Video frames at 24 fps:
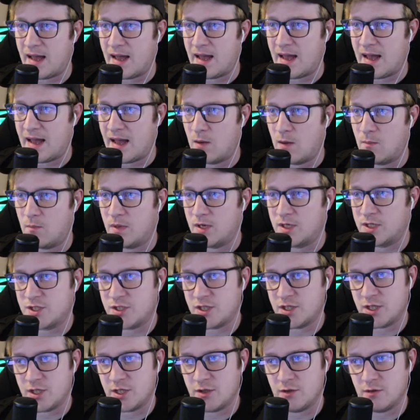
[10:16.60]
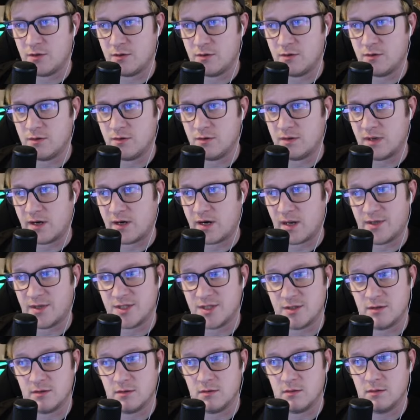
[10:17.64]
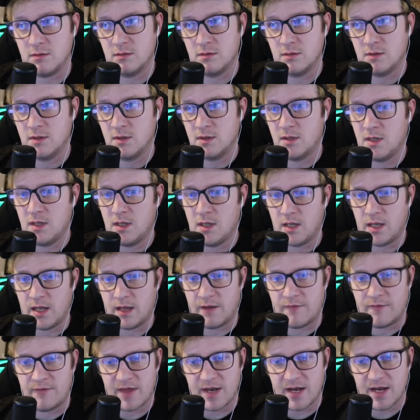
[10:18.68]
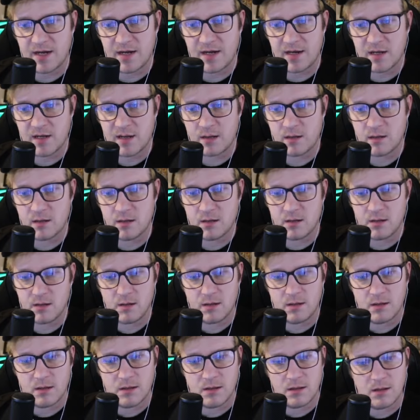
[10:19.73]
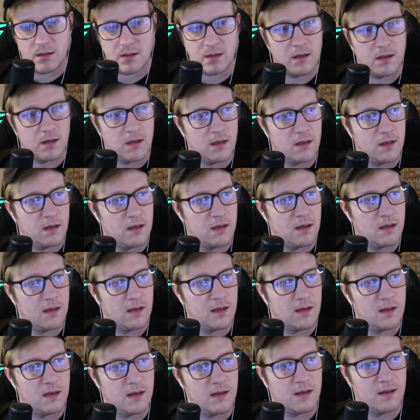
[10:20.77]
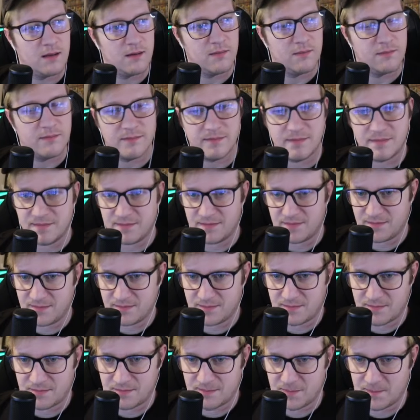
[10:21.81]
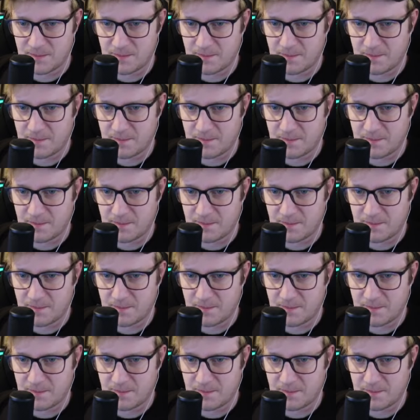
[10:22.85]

how much that you I don't know how much you love that idea. Um, it's